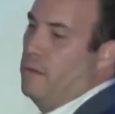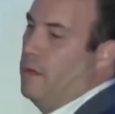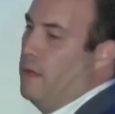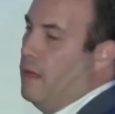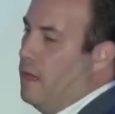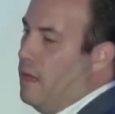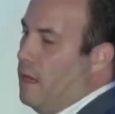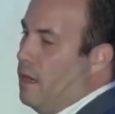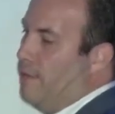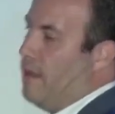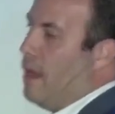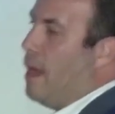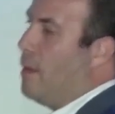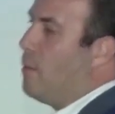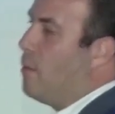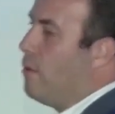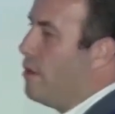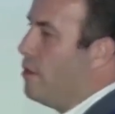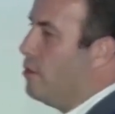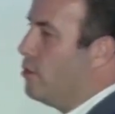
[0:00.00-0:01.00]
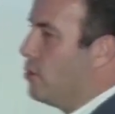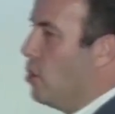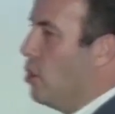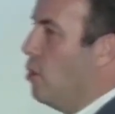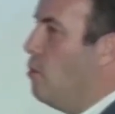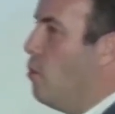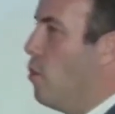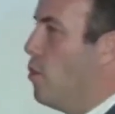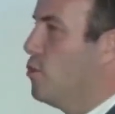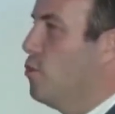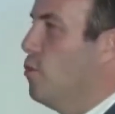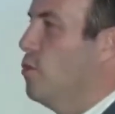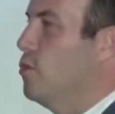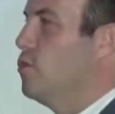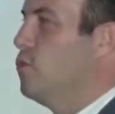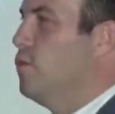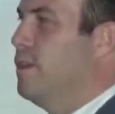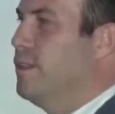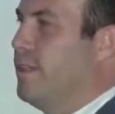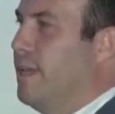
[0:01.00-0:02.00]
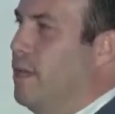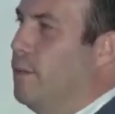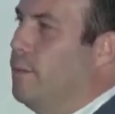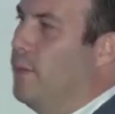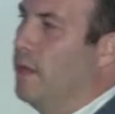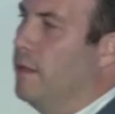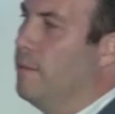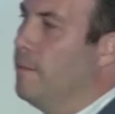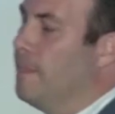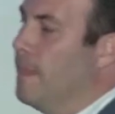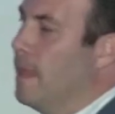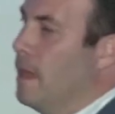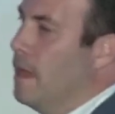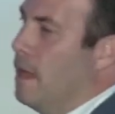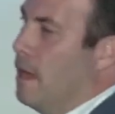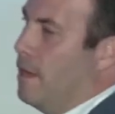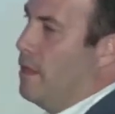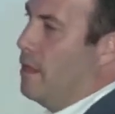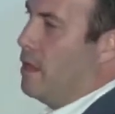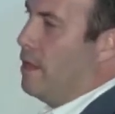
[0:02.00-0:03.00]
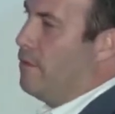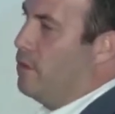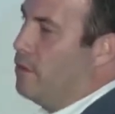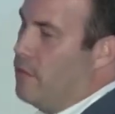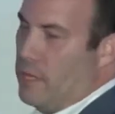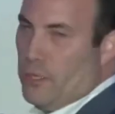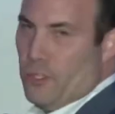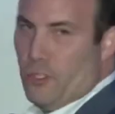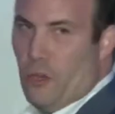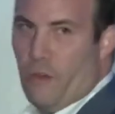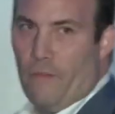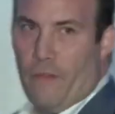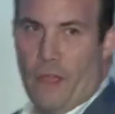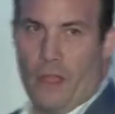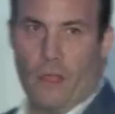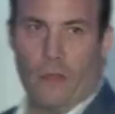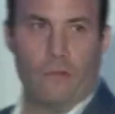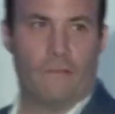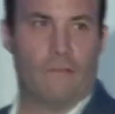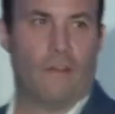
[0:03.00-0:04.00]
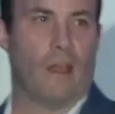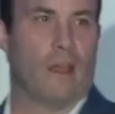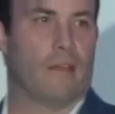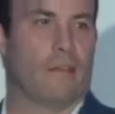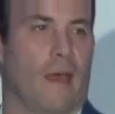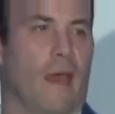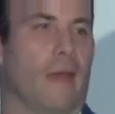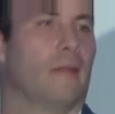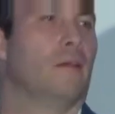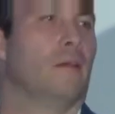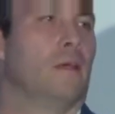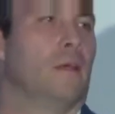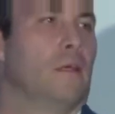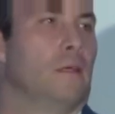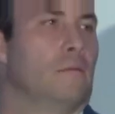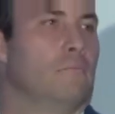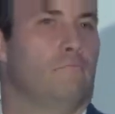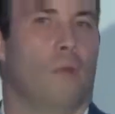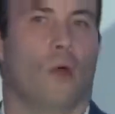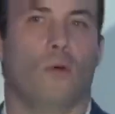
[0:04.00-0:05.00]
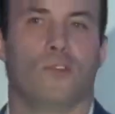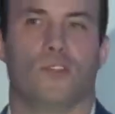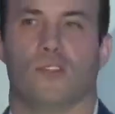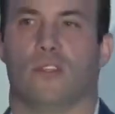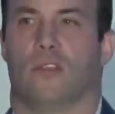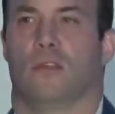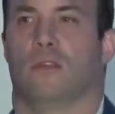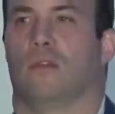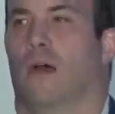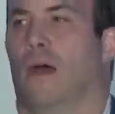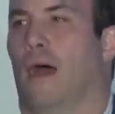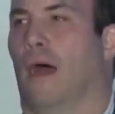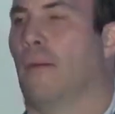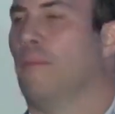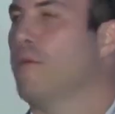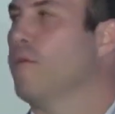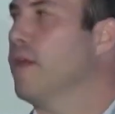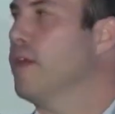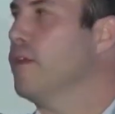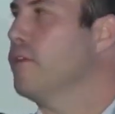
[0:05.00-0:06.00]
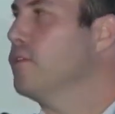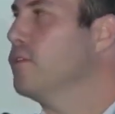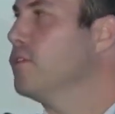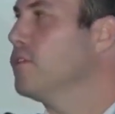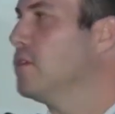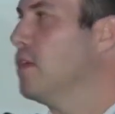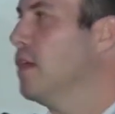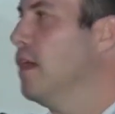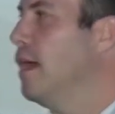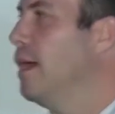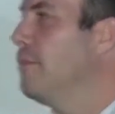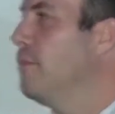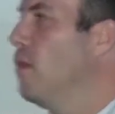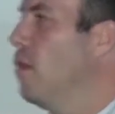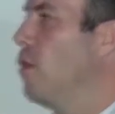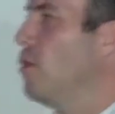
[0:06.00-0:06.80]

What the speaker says: of operators go more towards retail, but I think if you did a survey, you'd find that most operators are